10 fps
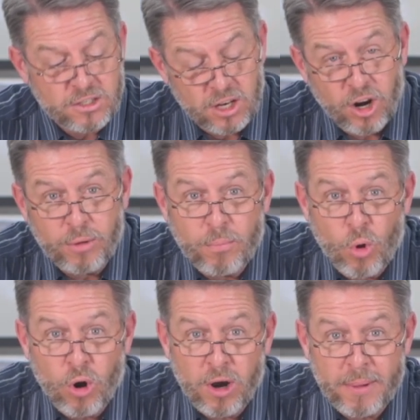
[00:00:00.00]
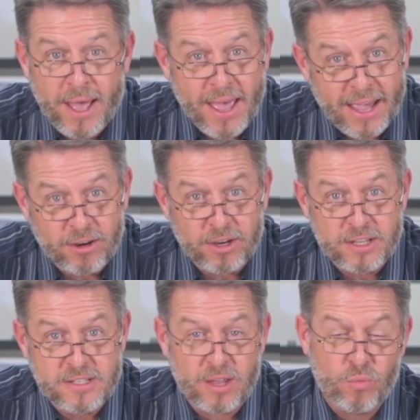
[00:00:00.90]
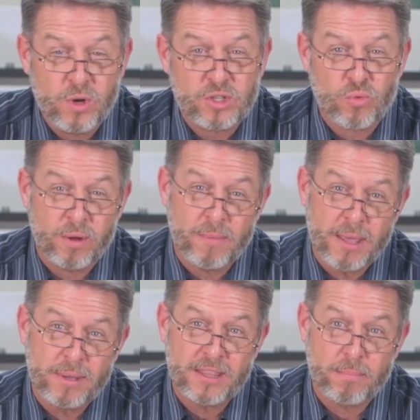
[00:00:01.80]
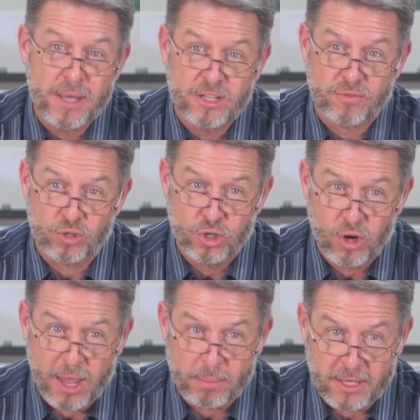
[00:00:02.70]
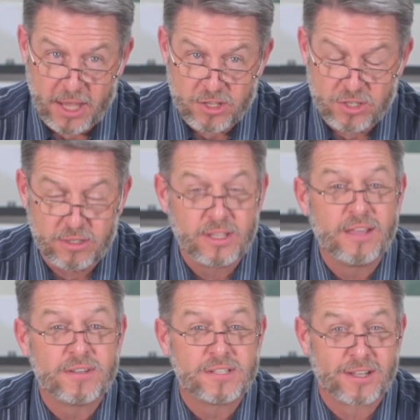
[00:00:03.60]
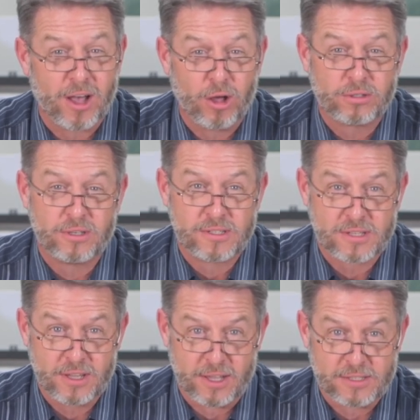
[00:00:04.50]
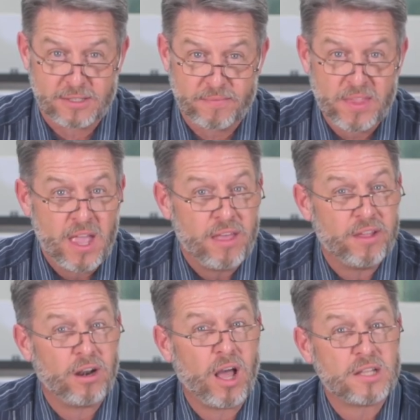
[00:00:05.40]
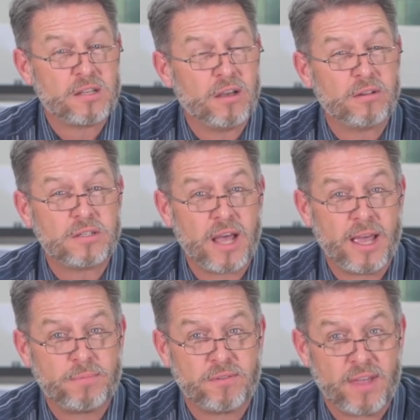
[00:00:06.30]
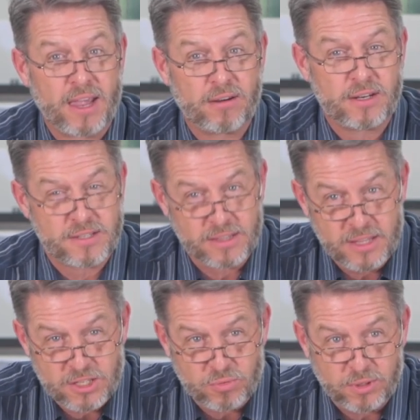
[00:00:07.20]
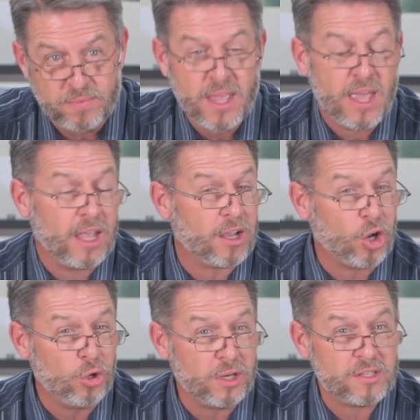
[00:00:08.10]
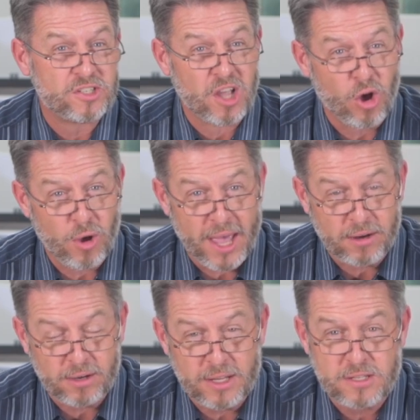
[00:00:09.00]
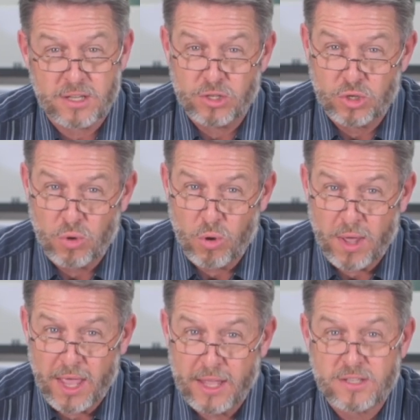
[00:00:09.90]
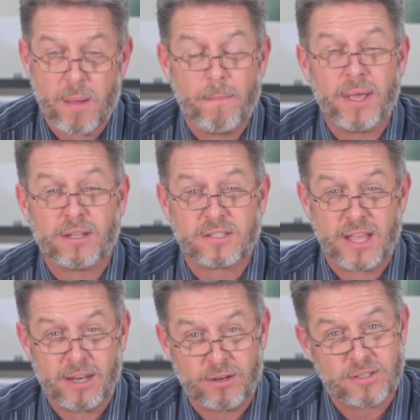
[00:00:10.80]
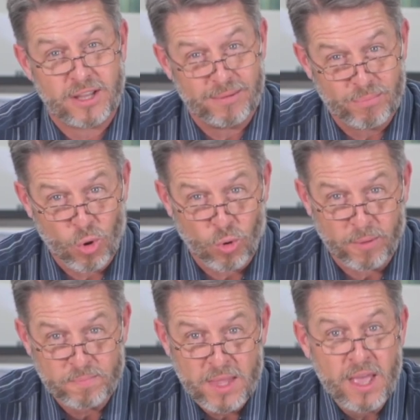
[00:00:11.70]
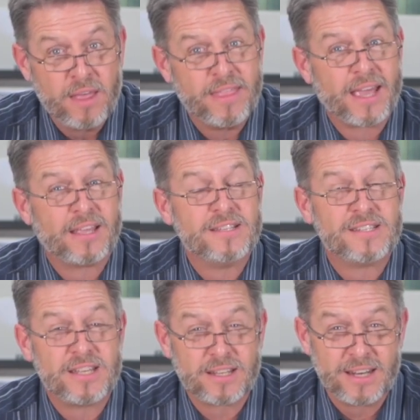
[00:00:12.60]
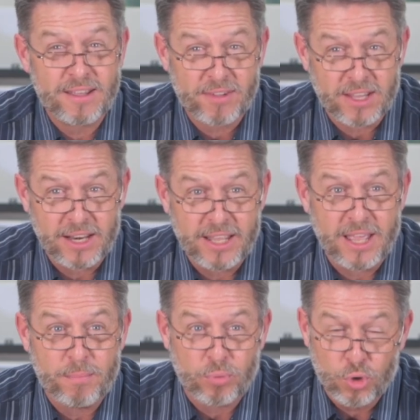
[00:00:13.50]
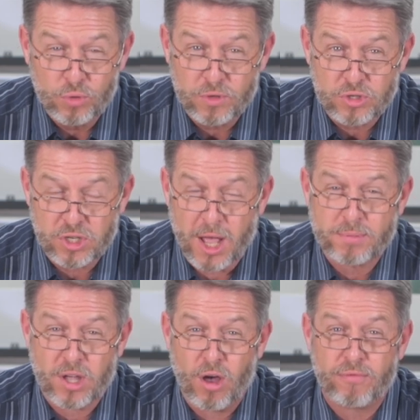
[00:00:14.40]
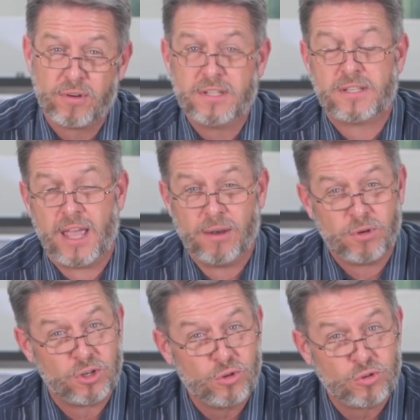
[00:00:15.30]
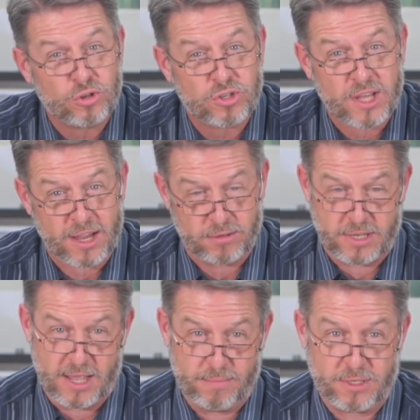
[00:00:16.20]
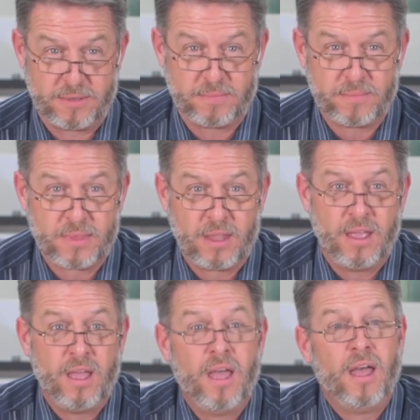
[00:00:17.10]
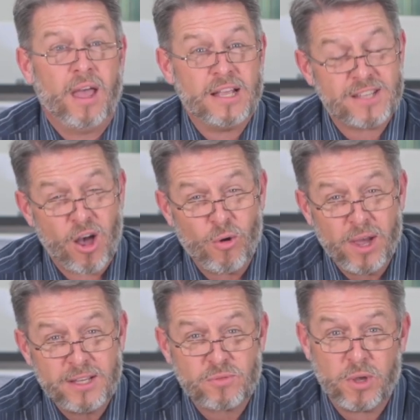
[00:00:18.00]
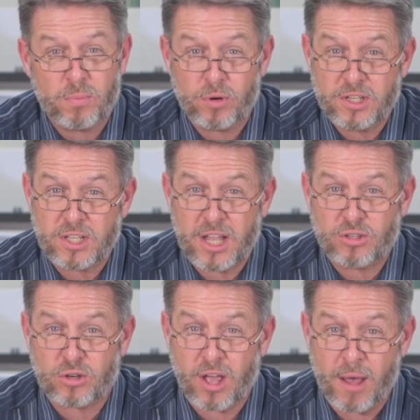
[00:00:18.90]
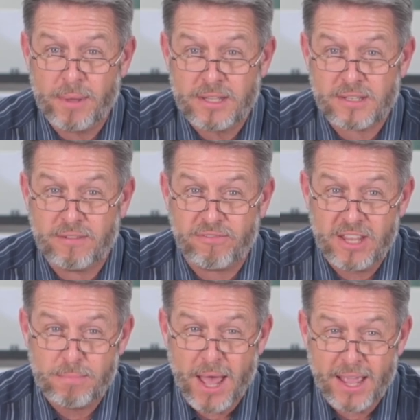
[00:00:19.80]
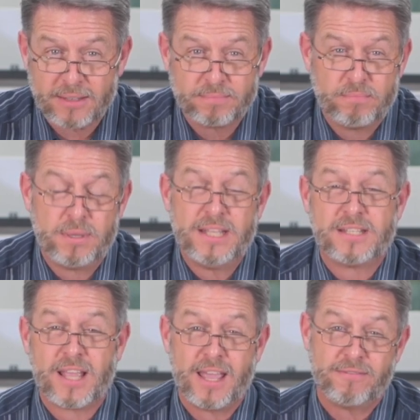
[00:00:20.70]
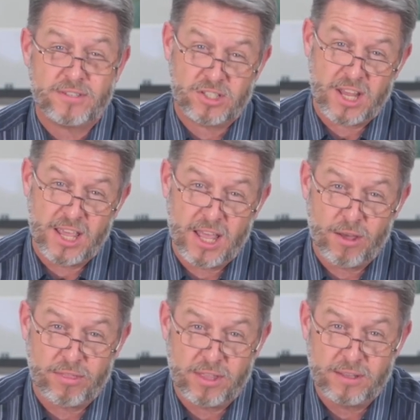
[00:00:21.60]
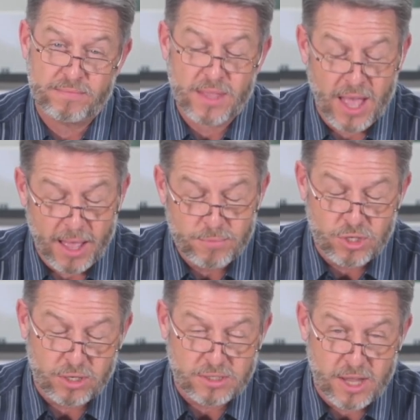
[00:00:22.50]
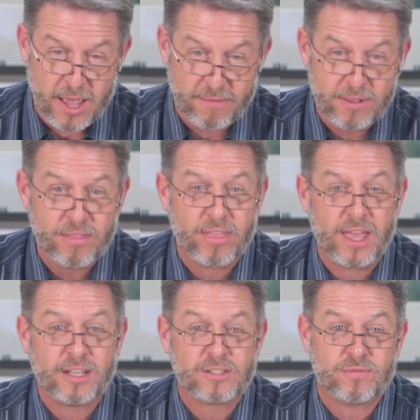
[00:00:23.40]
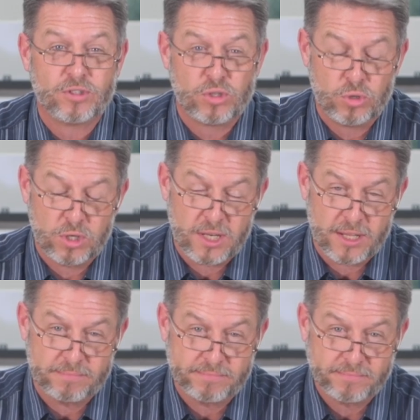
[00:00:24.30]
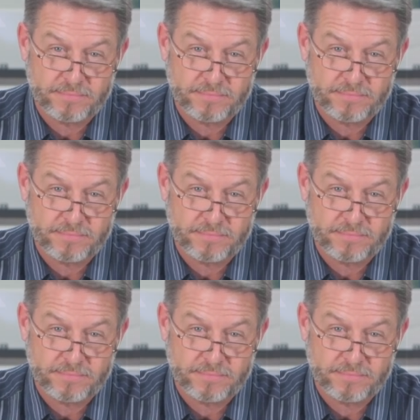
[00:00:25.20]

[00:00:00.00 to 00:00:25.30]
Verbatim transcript: To learn more about aggregates and which one may be the best for your application, give us a call to discuss. There are lots of other types of aggregates than this one, including saw aggregates, duo heads, belt sanders, and more that can significantly improve your shop's offerings and reduce your cycle times. As always, we appreciate your comments and feedback. Be safe, stay healthy. I'm Chuck Shive. Thanks for tuning in.